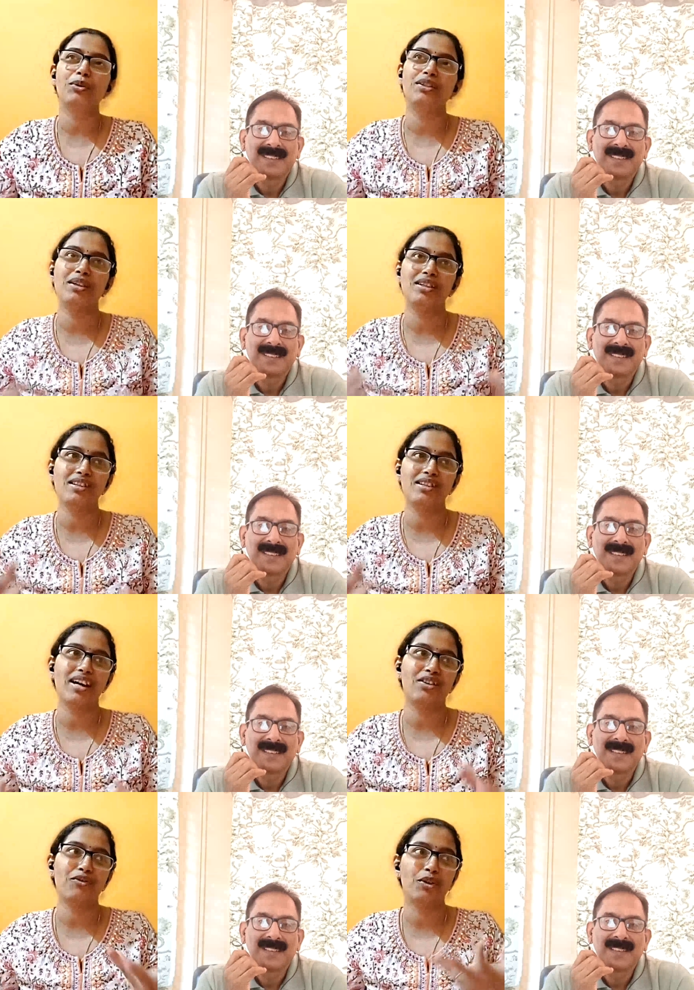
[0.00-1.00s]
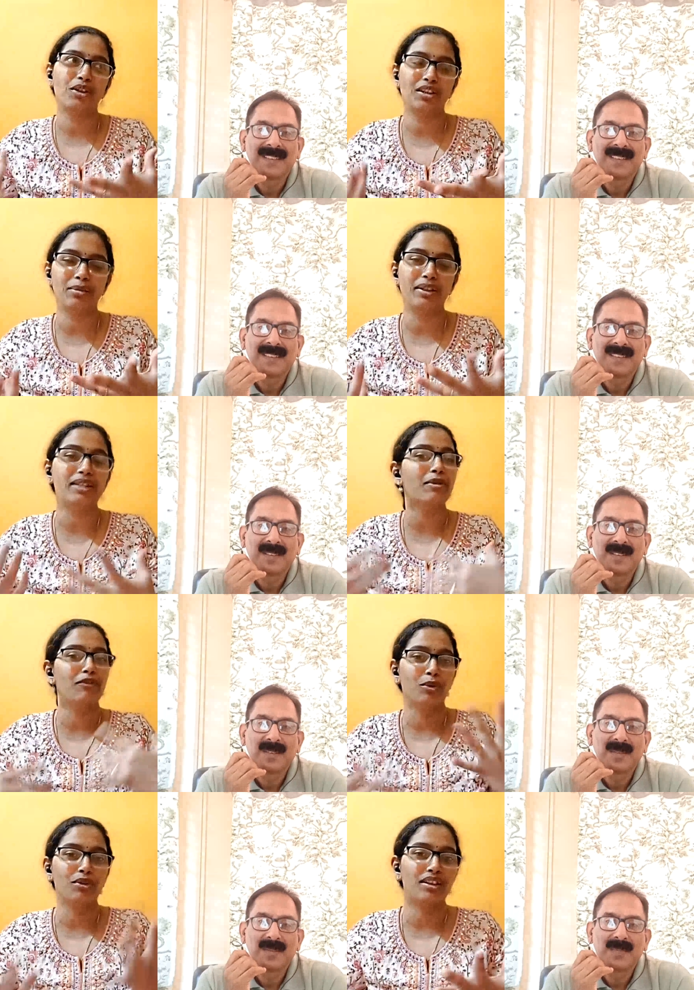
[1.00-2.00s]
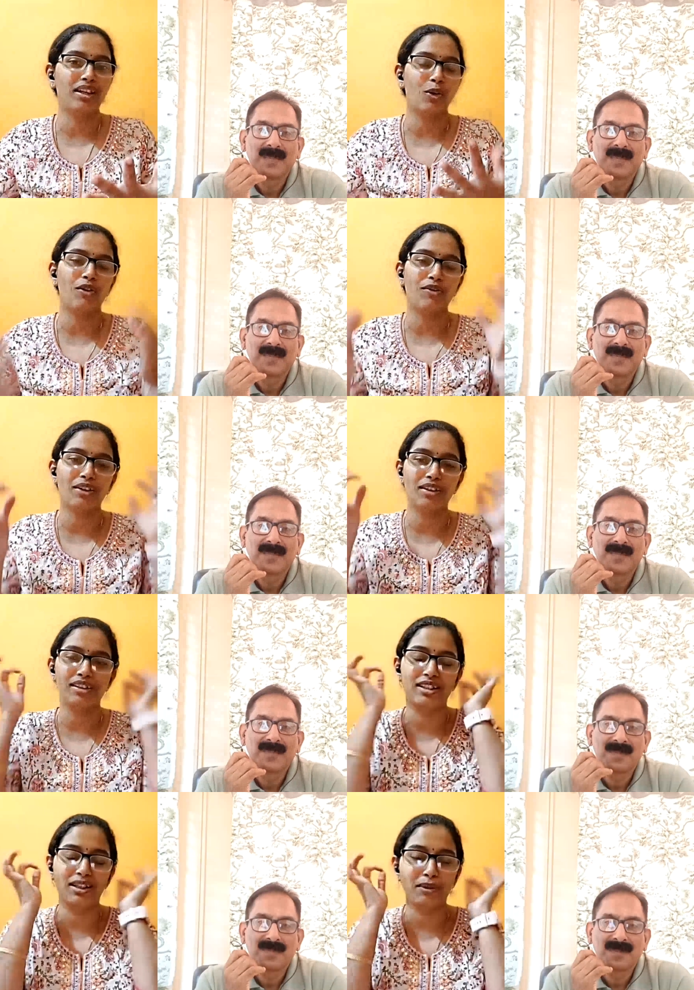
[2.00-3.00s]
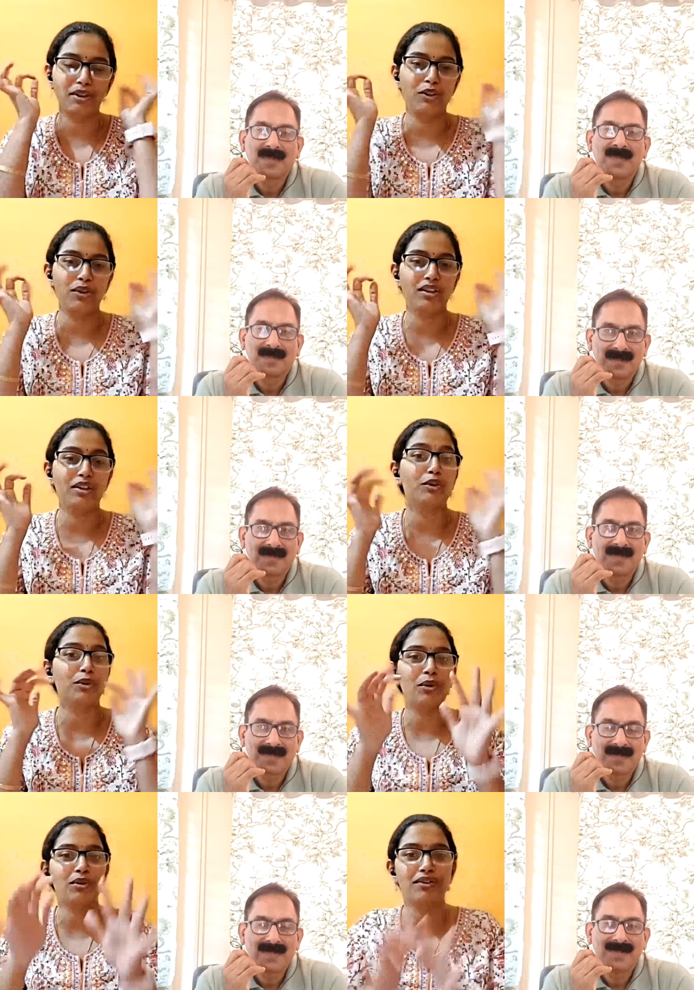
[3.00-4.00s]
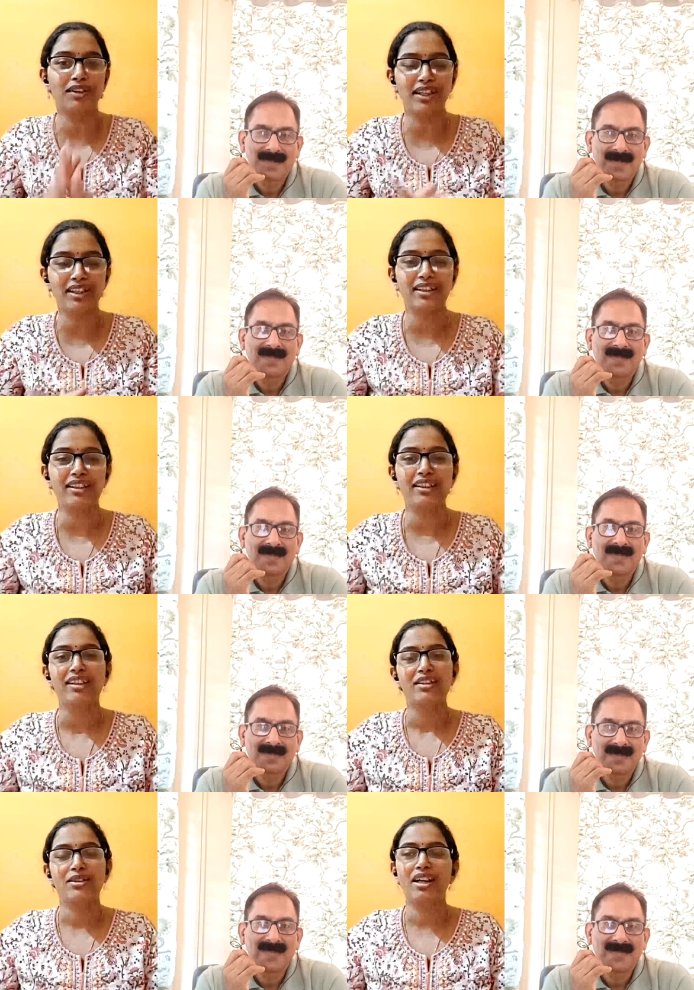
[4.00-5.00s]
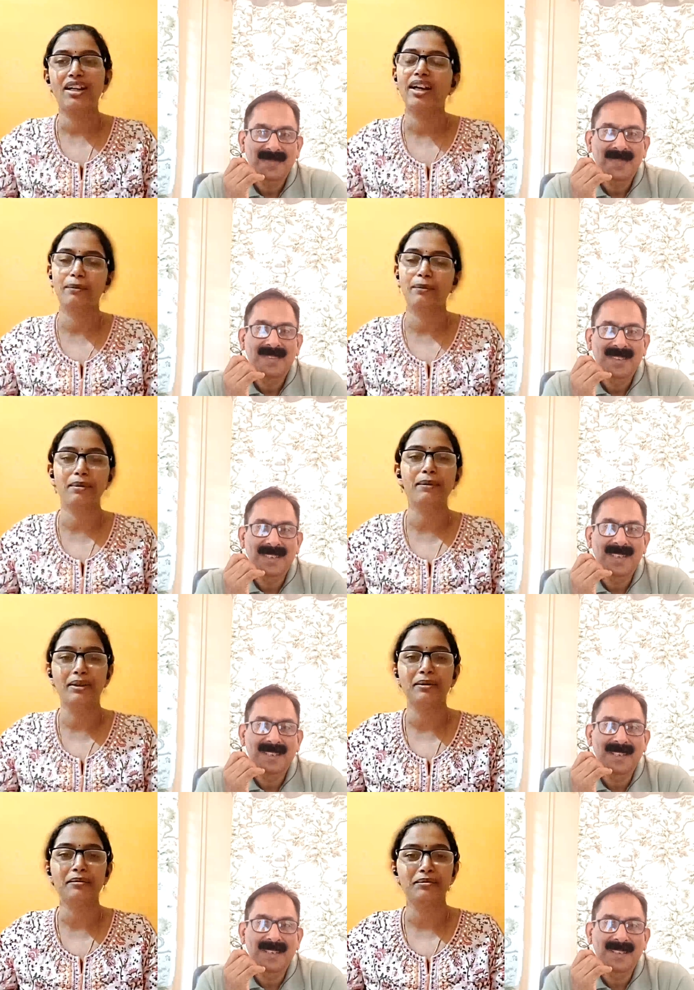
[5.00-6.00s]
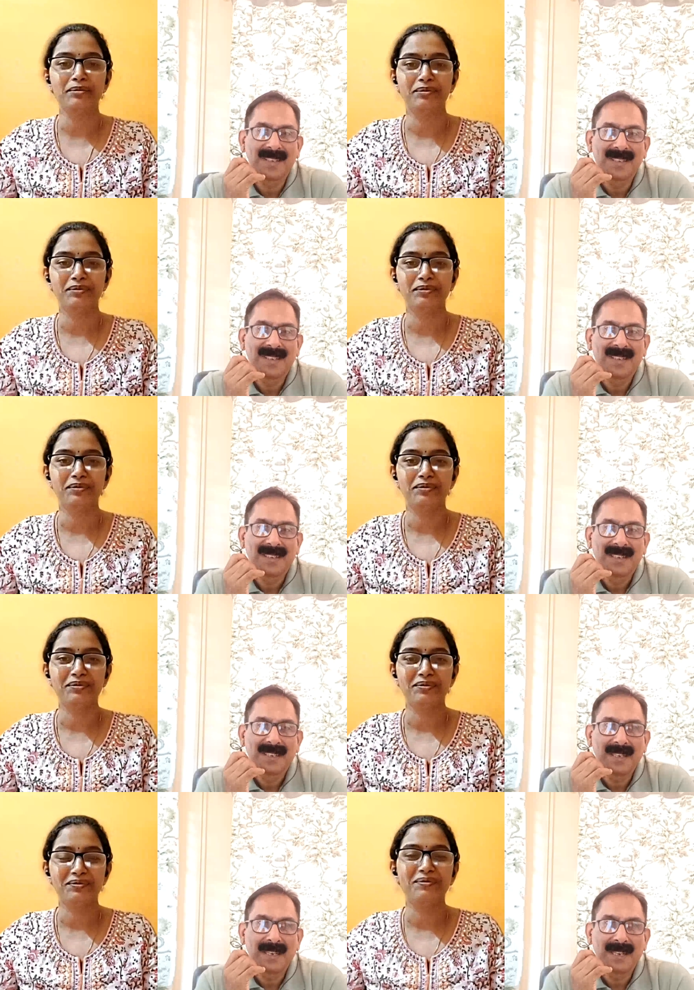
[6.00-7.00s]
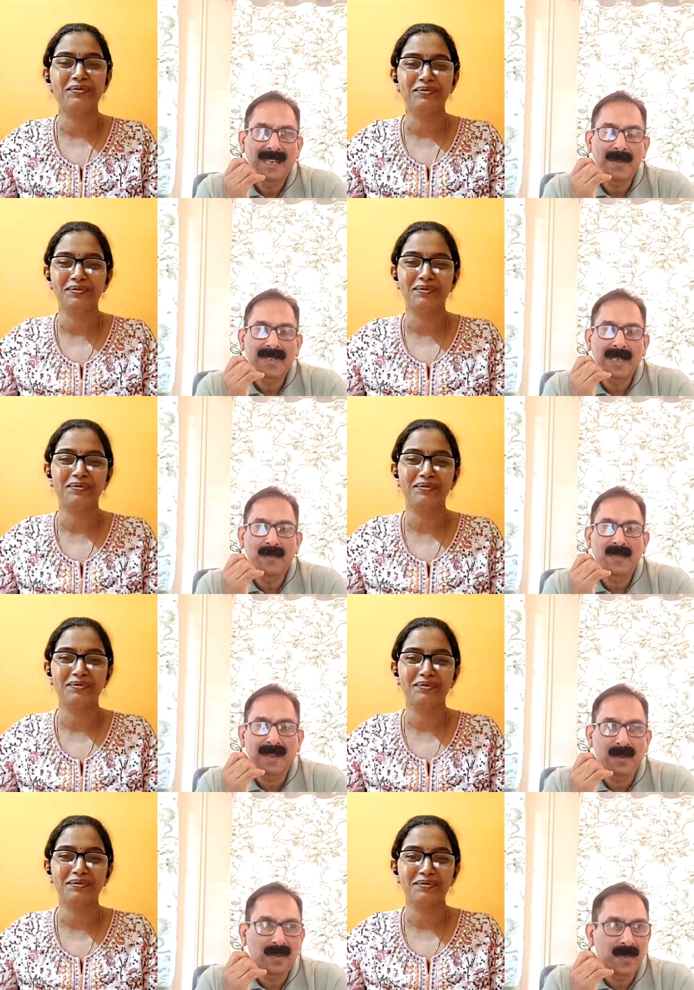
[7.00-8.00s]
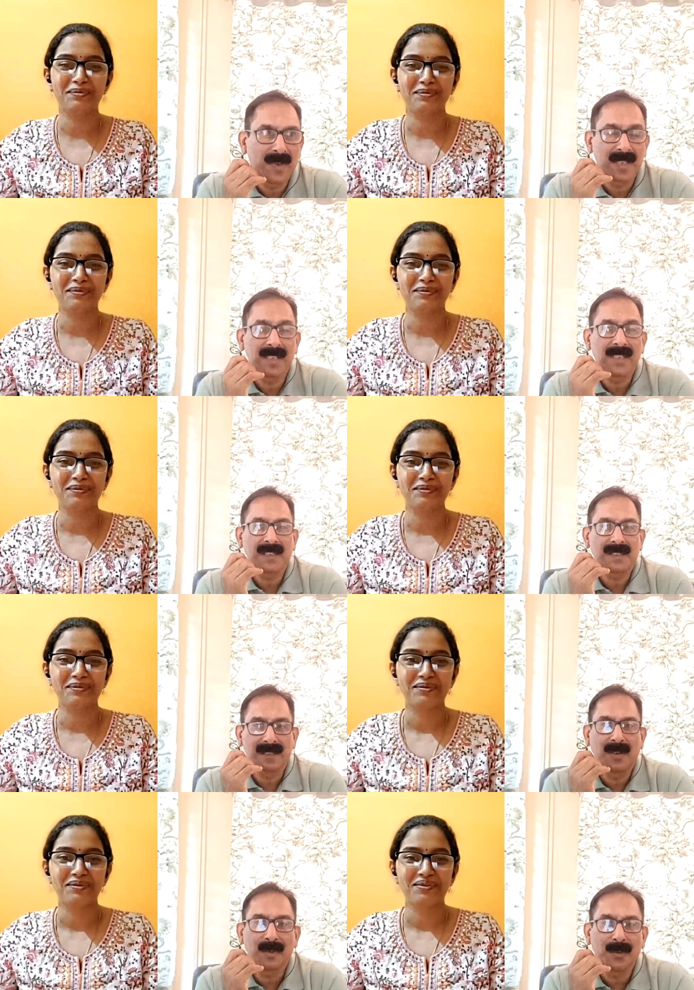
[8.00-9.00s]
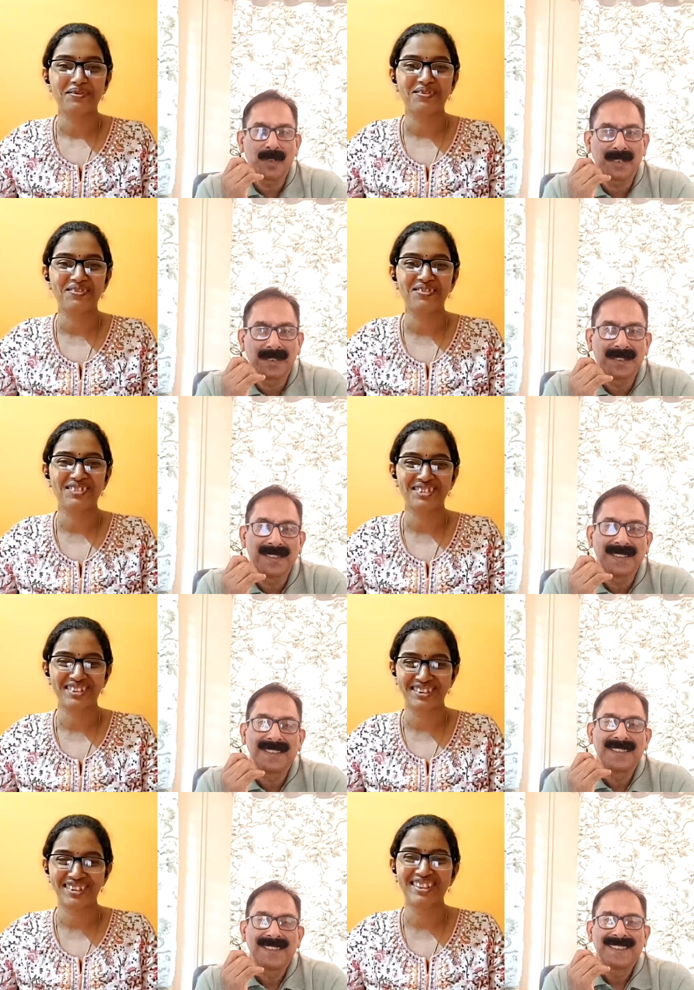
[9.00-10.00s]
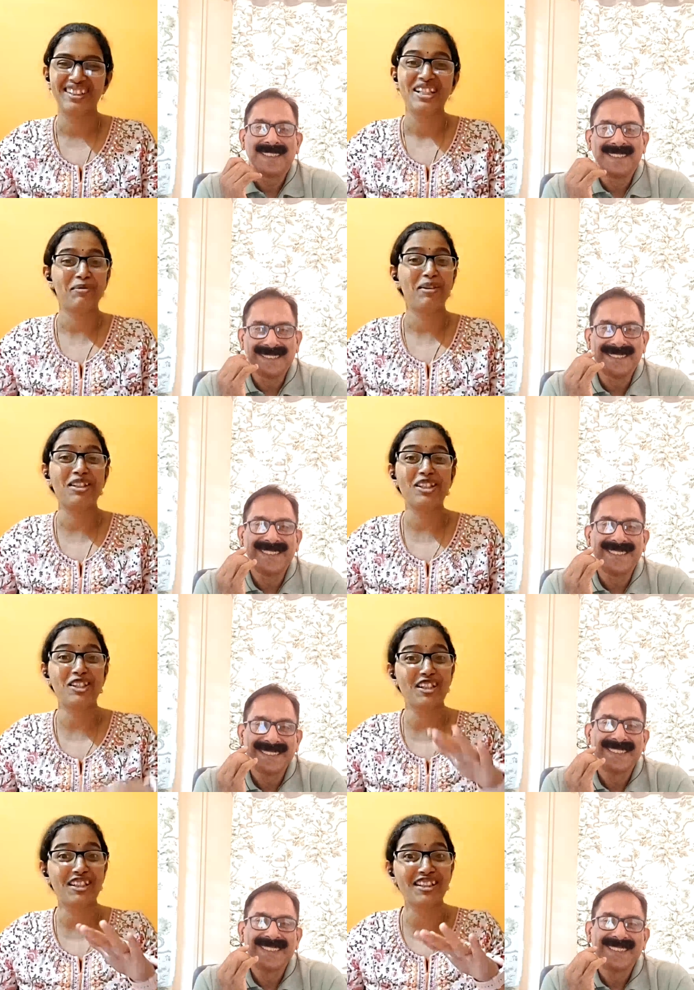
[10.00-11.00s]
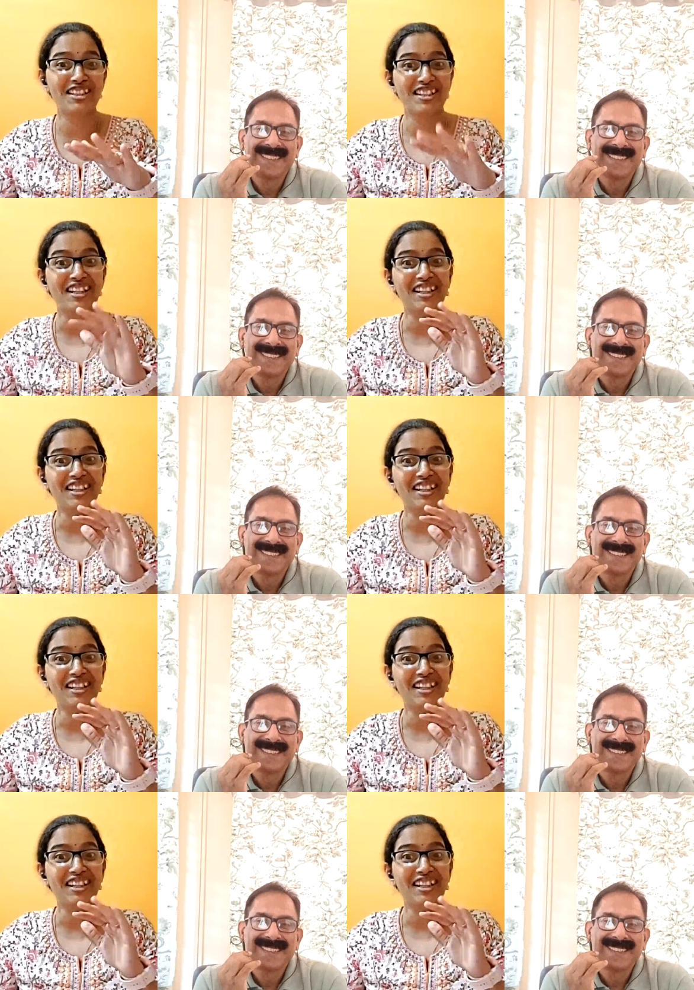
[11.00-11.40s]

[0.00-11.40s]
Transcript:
Speaker 1: do is you can just ask for earbuds before the takeoff and just keep it in your ear throughout the flight. So that helped
Speaker 2: me. Yeah, I have seen some of the passengers do that.
Speaker 1: Especially children, they